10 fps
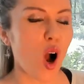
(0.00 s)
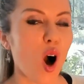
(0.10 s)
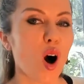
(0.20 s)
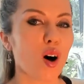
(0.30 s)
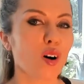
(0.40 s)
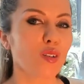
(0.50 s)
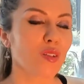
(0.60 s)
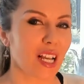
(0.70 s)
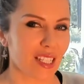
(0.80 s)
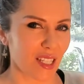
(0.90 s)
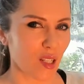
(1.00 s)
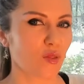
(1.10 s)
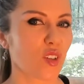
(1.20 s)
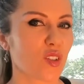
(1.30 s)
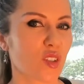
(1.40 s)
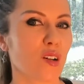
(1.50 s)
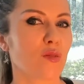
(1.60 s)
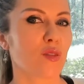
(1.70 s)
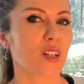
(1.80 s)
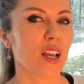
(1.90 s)
of
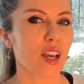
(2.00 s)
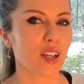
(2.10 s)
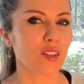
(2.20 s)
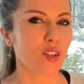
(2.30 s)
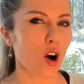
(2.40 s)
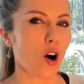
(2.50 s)
self-discovery and